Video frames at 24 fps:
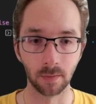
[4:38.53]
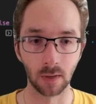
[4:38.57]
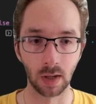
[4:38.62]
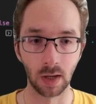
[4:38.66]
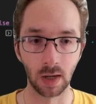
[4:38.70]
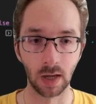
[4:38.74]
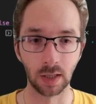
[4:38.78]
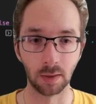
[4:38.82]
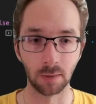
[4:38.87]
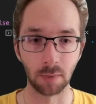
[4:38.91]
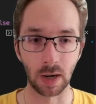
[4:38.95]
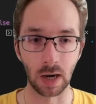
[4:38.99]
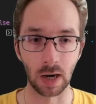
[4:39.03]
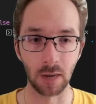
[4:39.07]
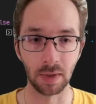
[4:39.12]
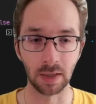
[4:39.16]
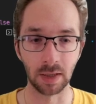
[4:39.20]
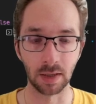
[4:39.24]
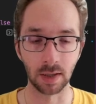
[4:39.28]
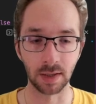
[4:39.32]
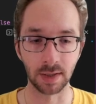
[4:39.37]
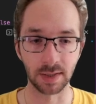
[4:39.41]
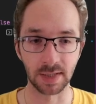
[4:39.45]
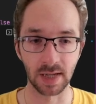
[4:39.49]

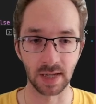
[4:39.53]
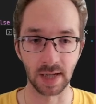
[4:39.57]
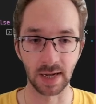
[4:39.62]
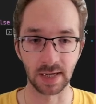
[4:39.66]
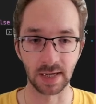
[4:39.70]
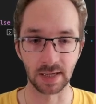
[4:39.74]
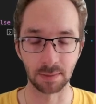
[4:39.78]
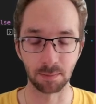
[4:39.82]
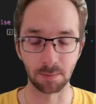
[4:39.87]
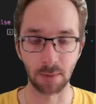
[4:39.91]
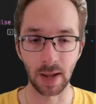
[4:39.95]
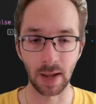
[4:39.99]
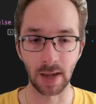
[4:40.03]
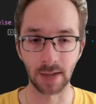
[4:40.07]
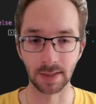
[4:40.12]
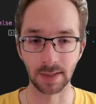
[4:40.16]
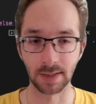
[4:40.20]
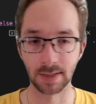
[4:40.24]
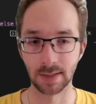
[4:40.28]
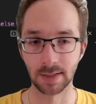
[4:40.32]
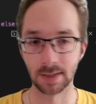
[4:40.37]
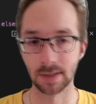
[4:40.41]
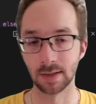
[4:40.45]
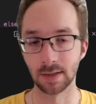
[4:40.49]
getParameters
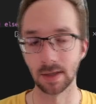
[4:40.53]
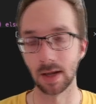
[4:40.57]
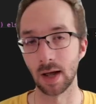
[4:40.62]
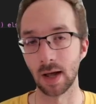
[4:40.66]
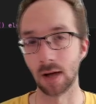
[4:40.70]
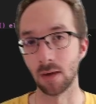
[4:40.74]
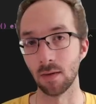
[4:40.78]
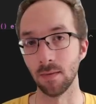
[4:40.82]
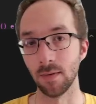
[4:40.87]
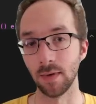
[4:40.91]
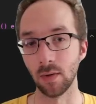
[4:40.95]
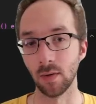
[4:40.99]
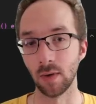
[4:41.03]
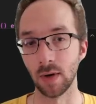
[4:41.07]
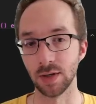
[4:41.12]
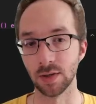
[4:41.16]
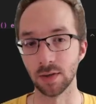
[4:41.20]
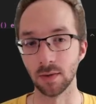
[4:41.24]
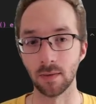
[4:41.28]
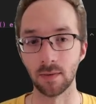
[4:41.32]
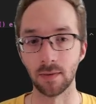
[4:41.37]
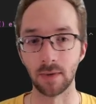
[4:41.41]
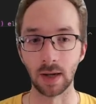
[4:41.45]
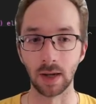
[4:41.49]
expects a
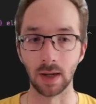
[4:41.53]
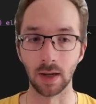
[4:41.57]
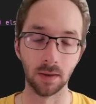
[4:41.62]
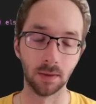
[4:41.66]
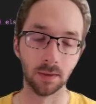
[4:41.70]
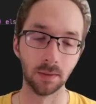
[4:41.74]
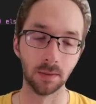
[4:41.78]
configuration file.